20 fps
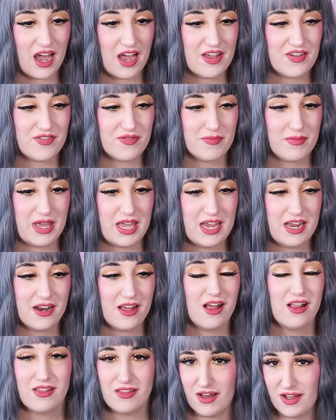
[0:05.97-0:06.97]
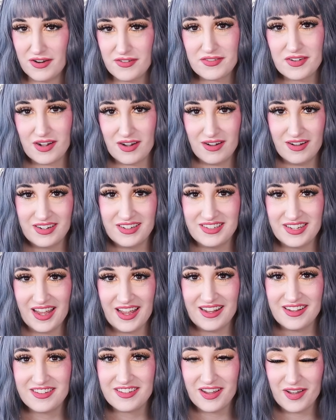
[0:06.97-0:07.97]
I've made a lot of
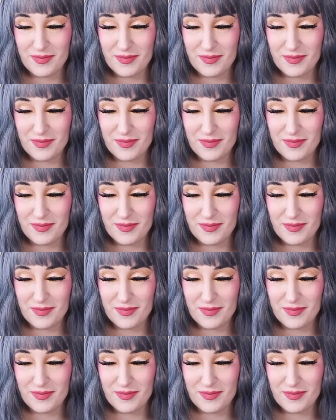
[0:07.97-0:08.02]
content